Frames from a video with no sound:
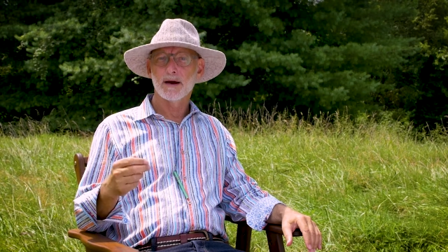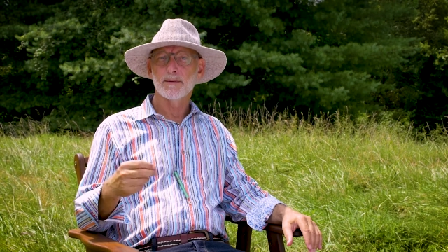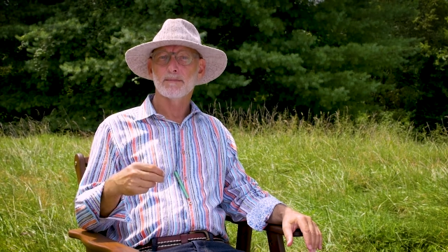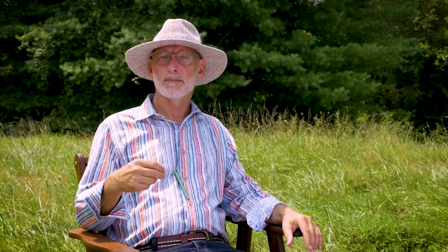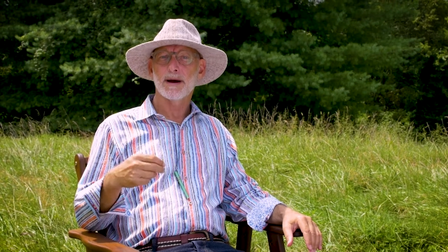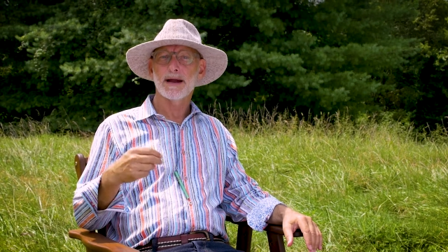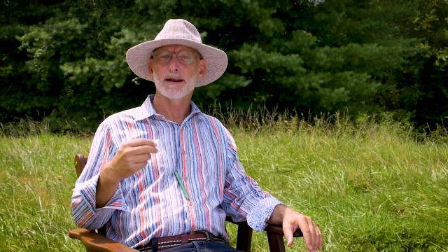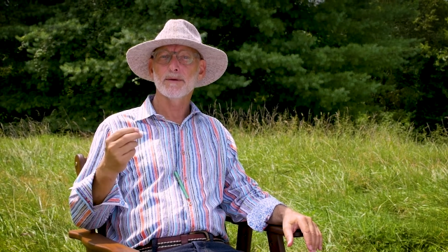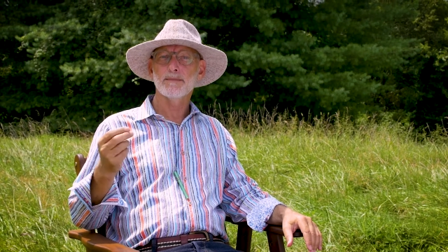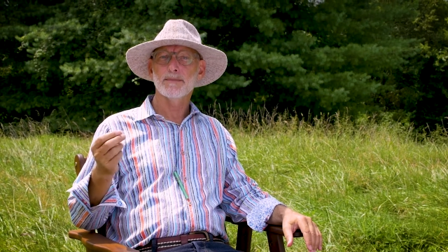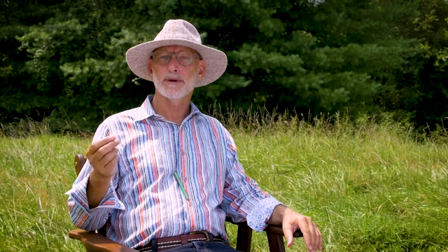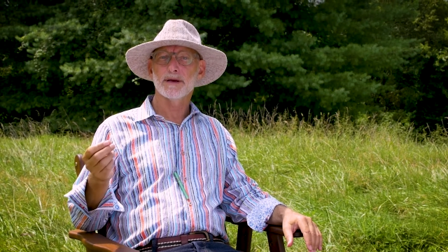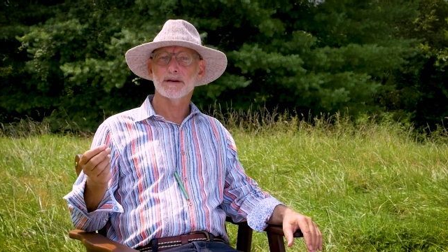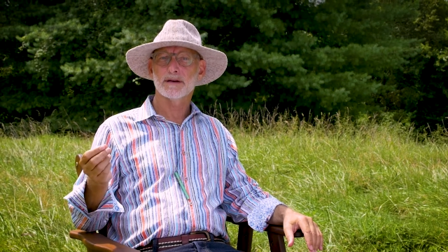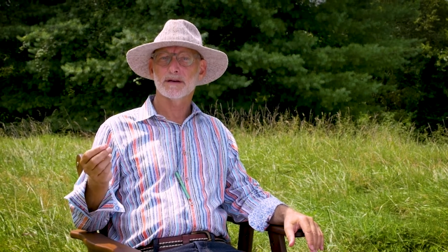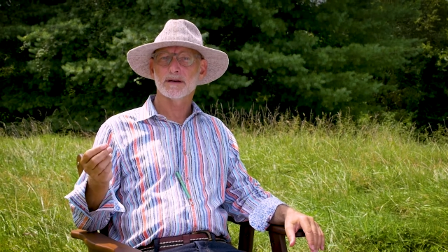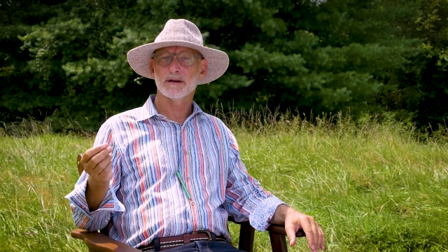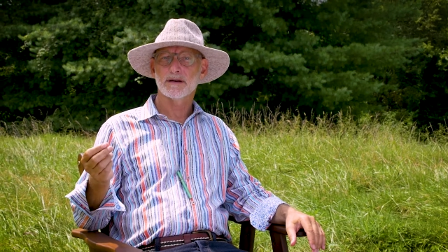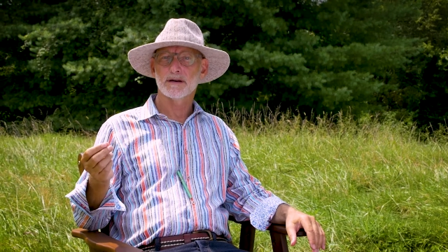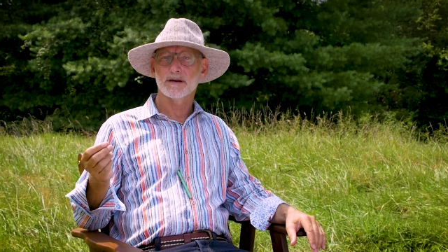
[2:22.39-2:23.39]
might emit
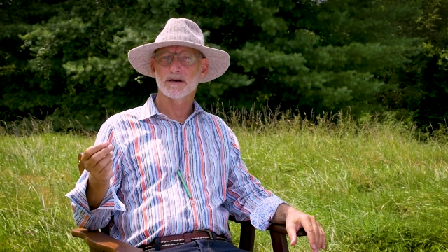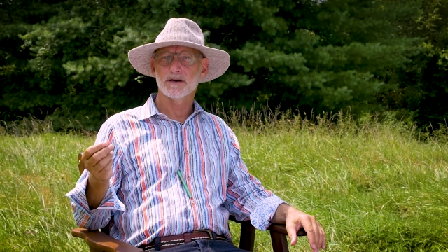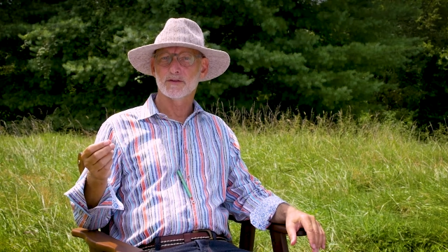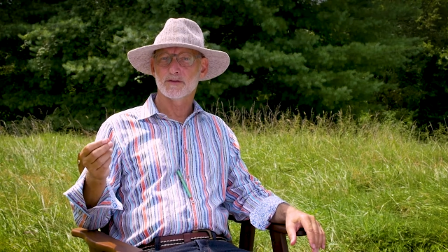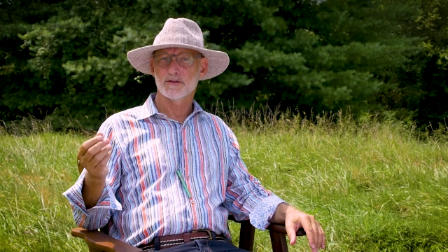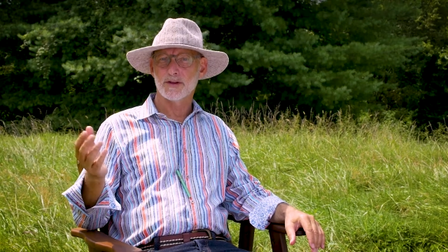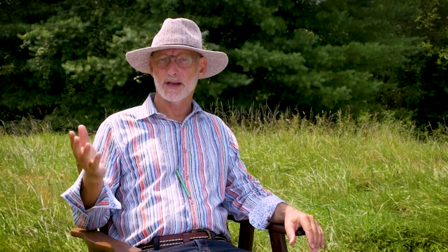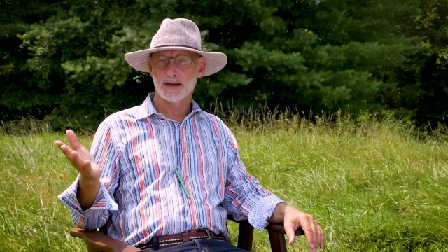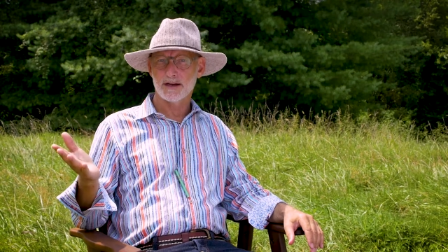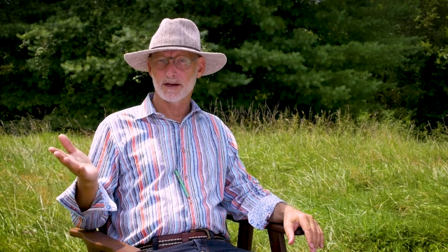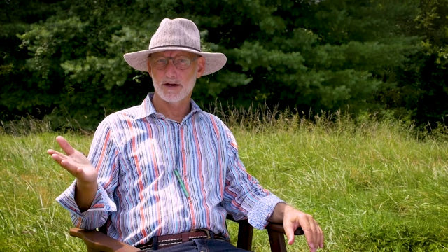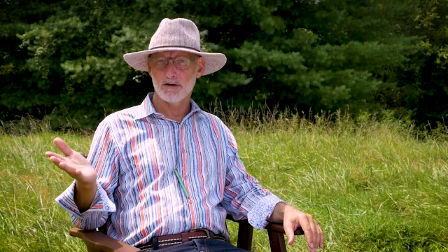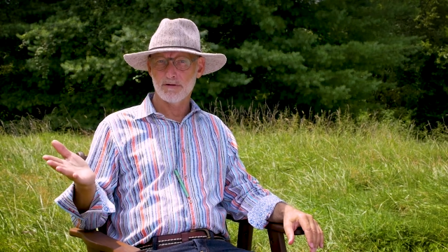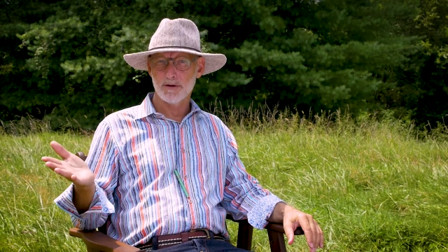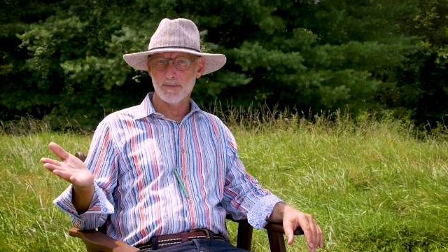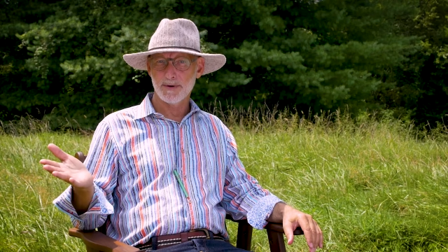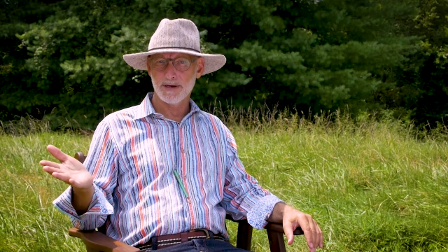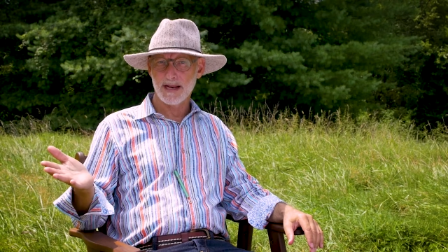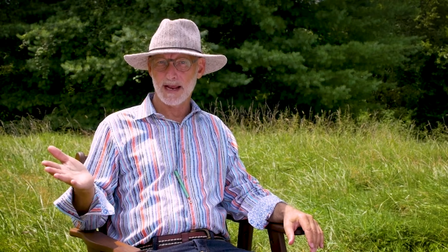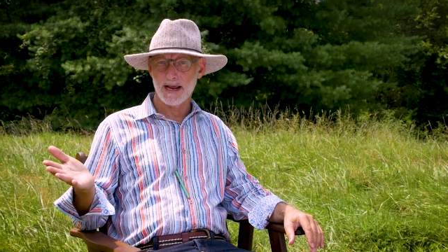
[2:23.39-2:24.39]
a
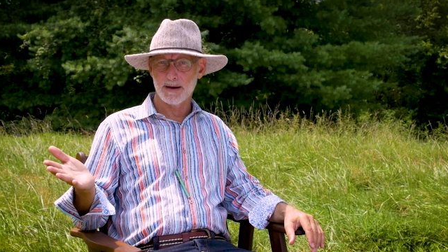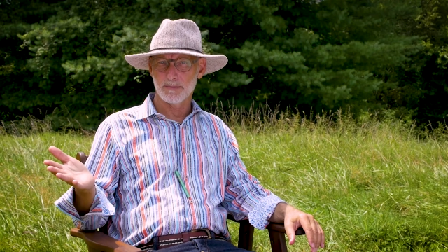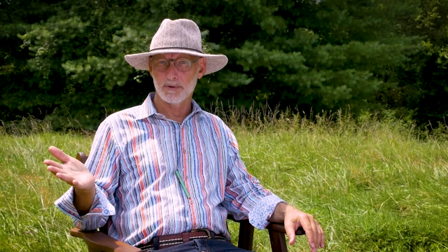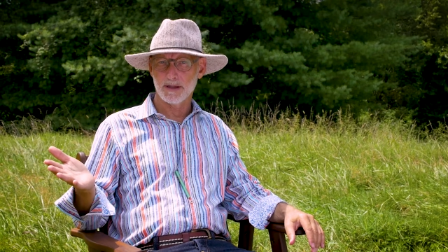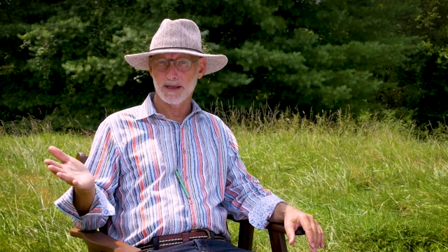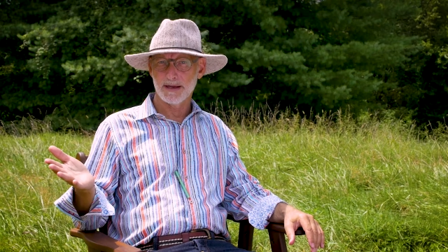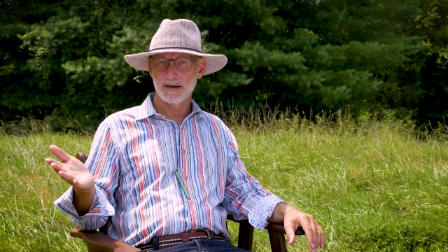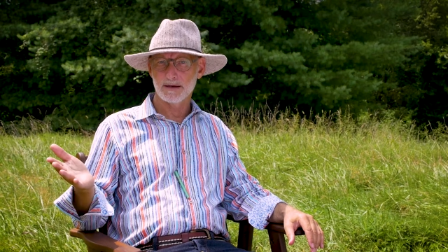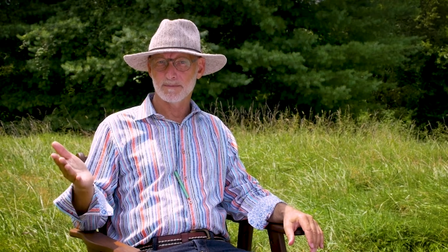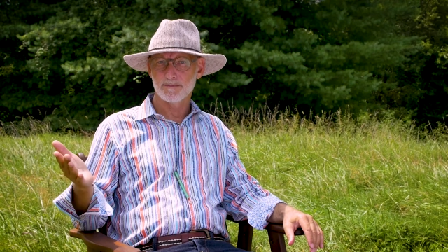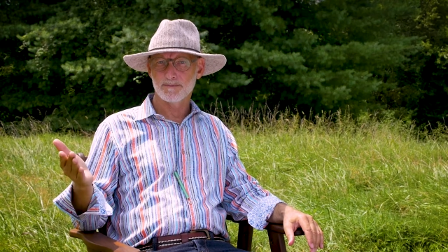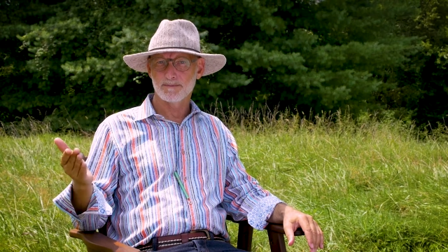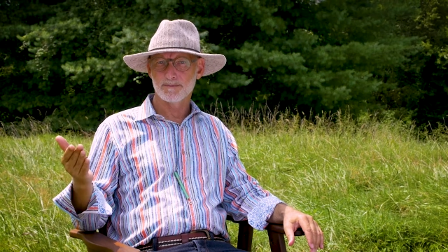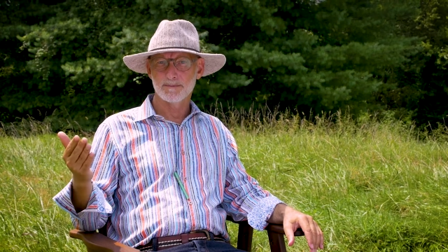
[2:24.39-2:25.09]
secondary metabolite.